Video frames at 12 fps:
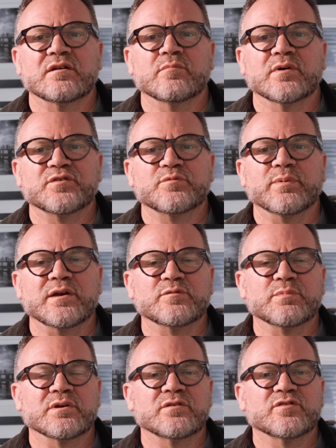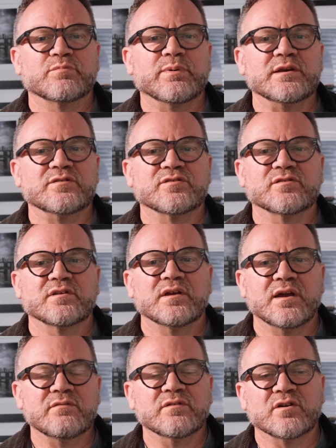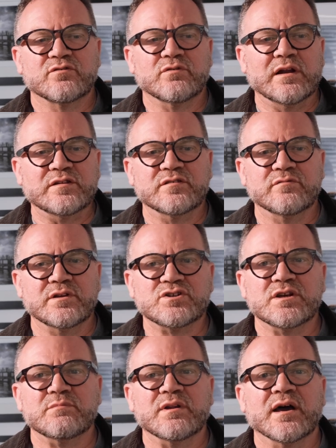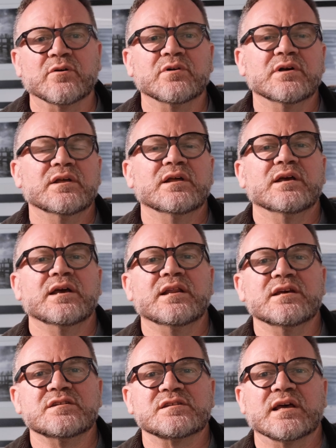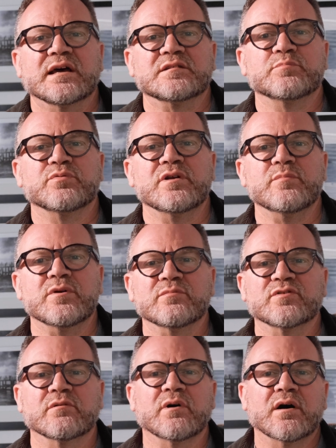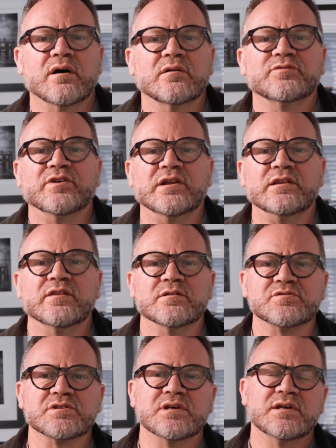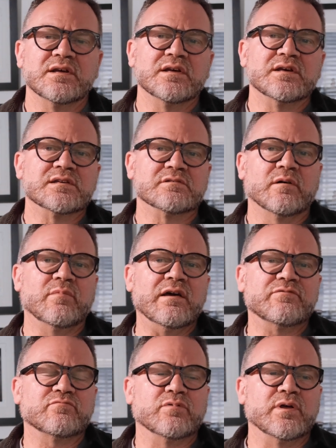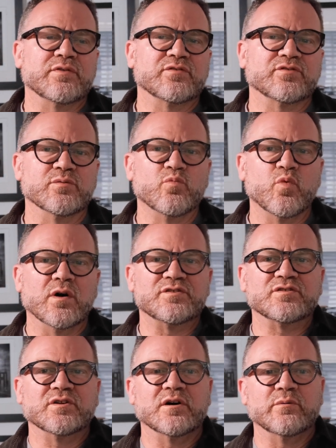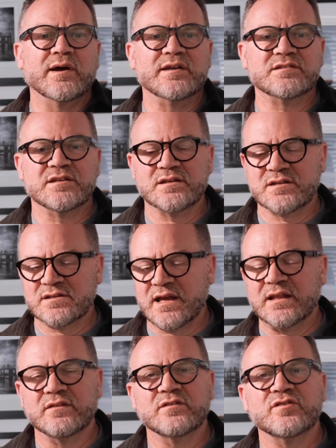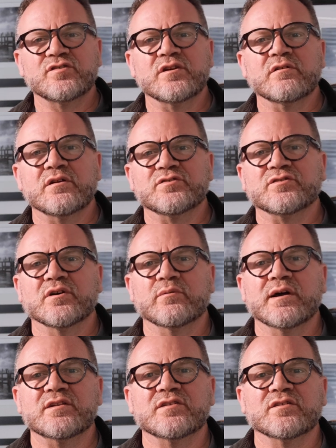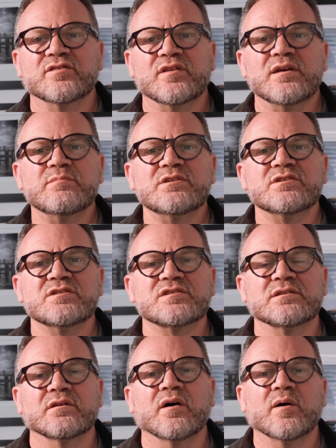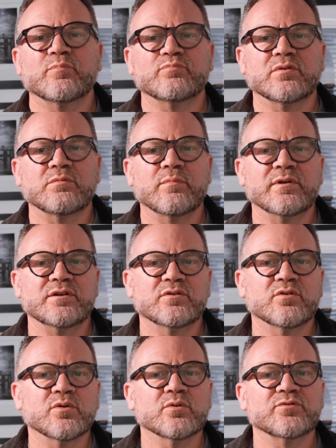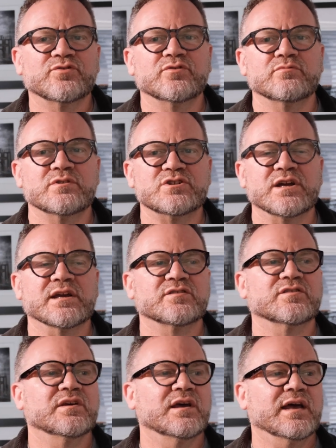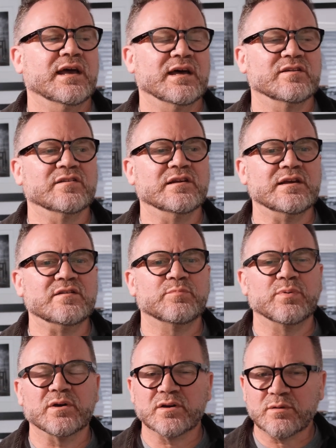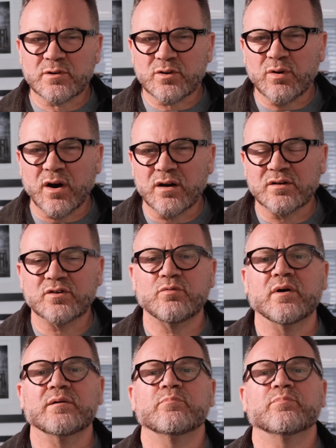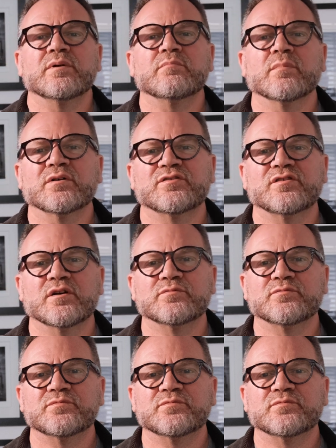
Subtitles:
up my space, because space, even though it's relatively cheap now, it is at a premium. So I'll delete those. So I'm left with some 1-star ratings and the 0-star ratings. The images that I probably ought to reject and delete, but can't quite bring myself